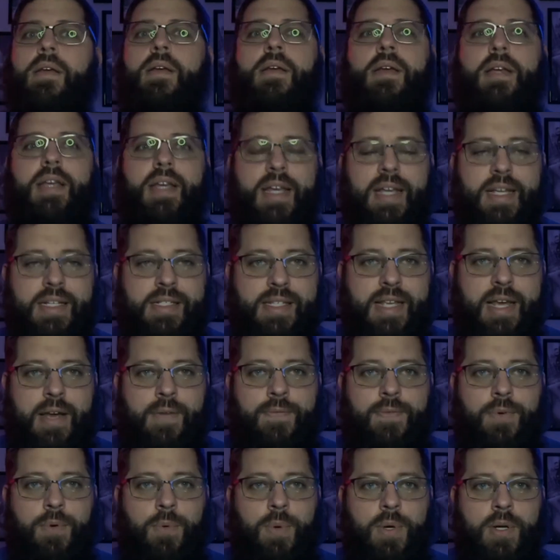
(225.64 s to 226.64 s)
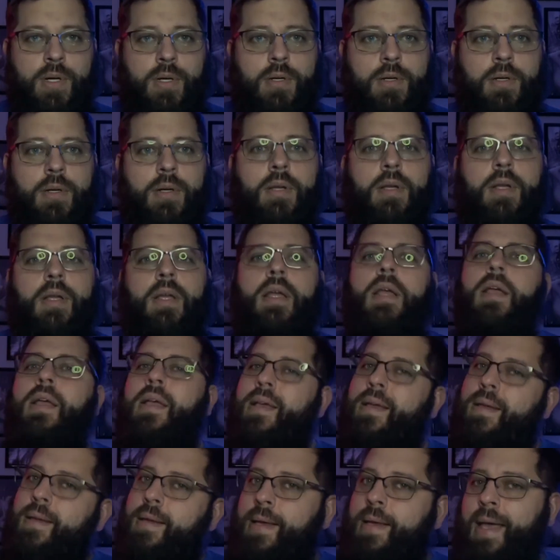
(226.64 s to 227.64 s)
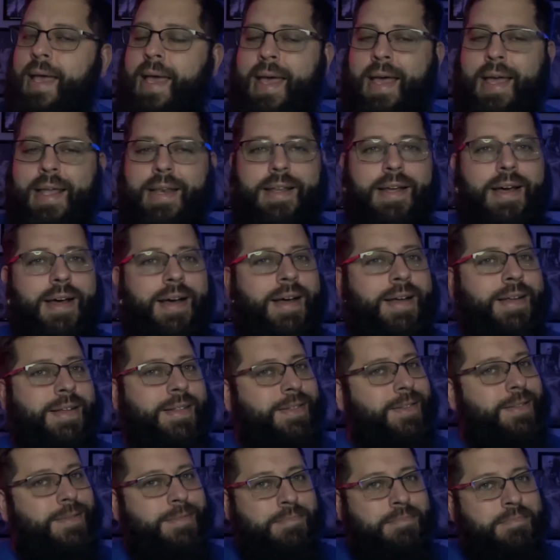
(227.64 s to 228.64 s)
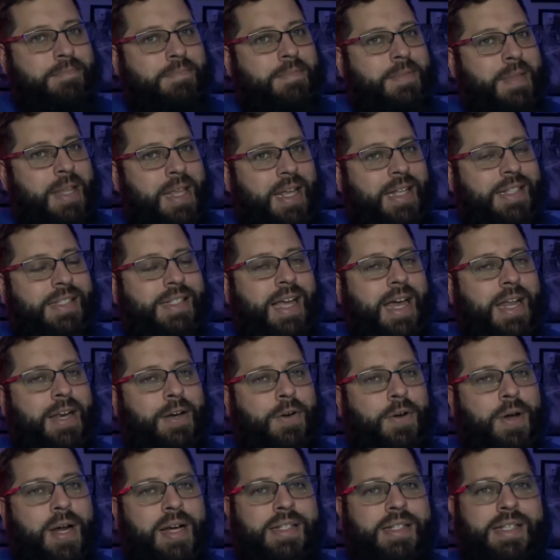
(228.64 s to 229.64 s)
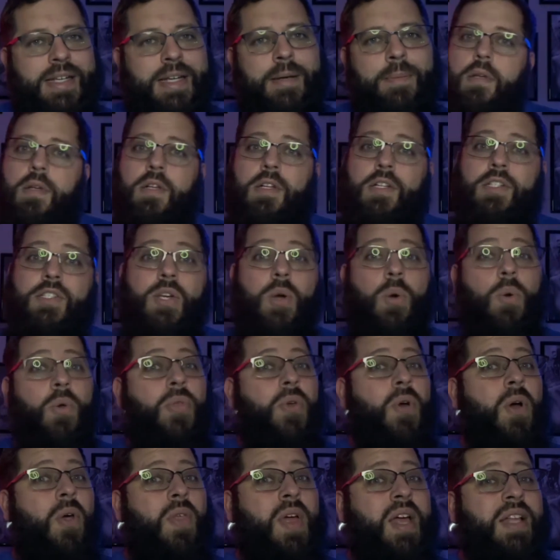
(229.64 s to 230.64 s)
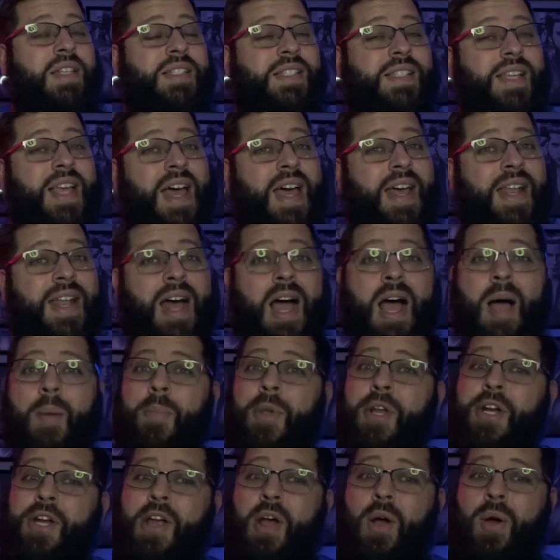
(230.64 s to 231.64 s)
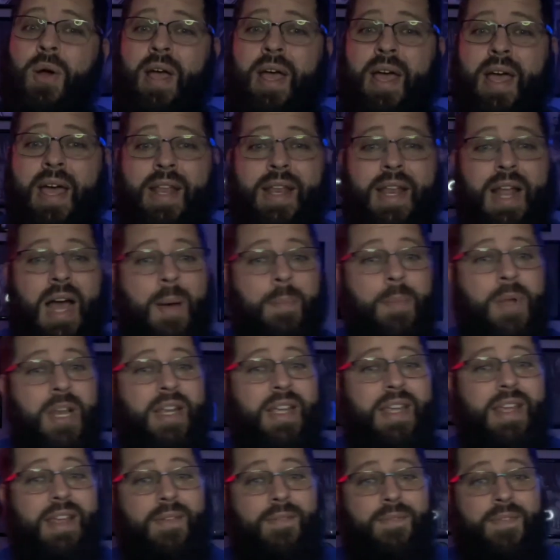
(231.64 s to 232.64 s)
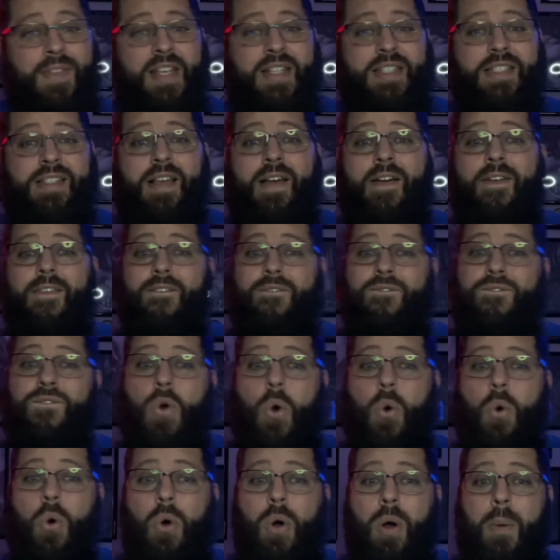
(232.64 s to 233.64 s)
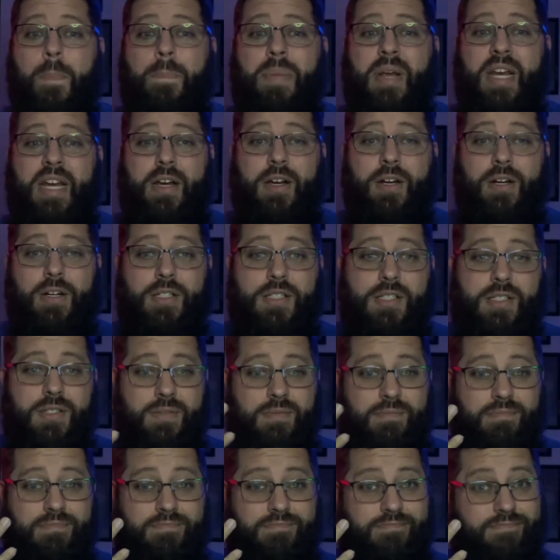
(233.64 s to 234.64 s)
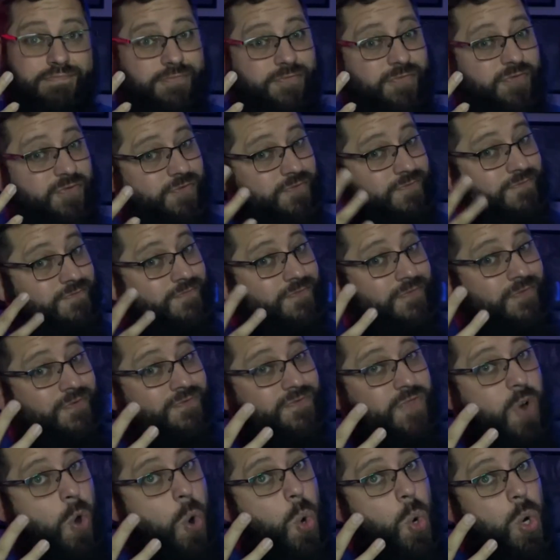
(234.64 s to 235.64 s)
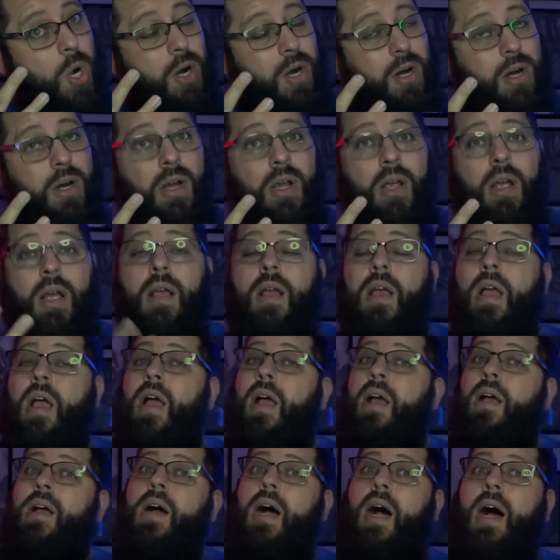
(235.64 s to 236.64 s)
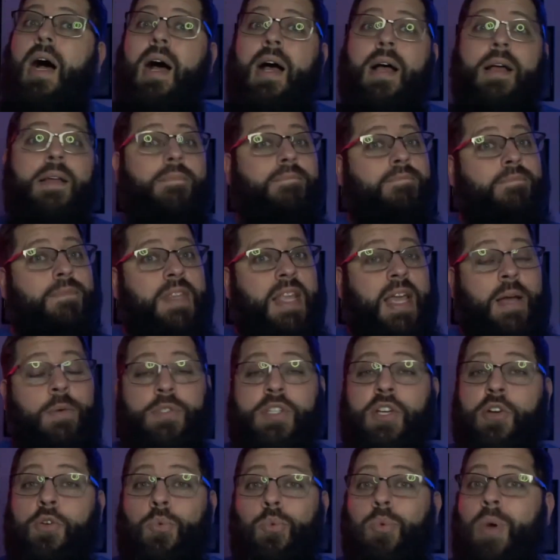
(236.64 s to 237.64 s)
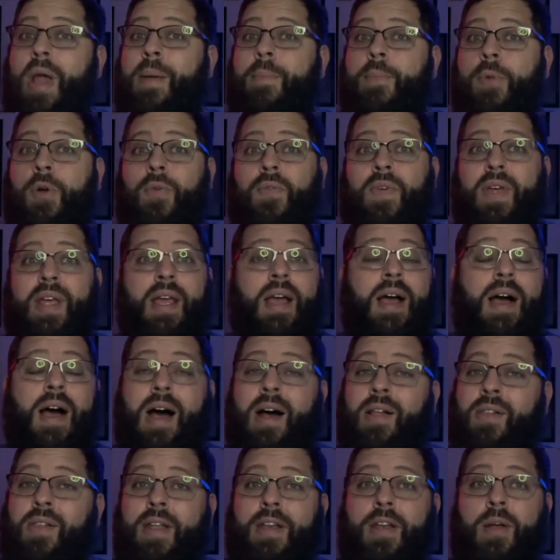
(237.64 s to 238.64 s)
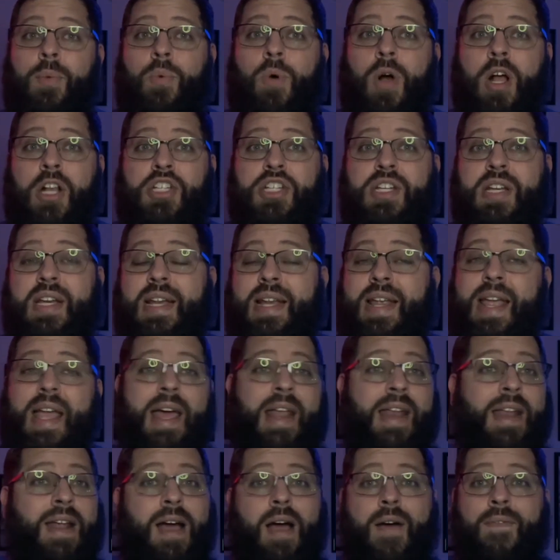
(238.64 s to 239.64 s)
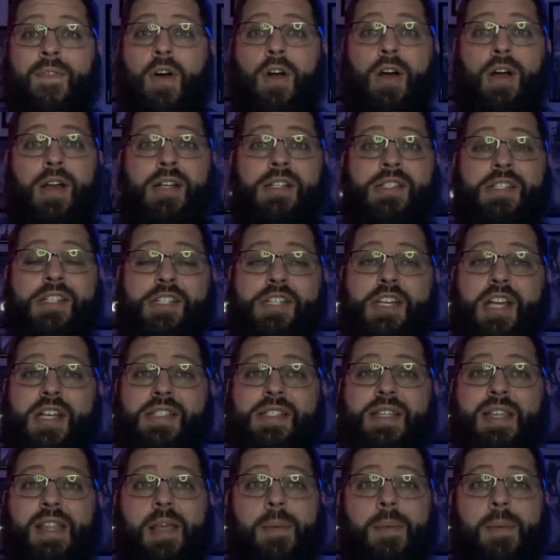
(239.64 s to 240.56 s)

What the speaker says: Is that for real? And it's kind of crazy. So with all that said, I'm going to go ahead, I'm going to give this 4 beards. 4. It was a great movie. I'll end up watching it again. I've already suggested that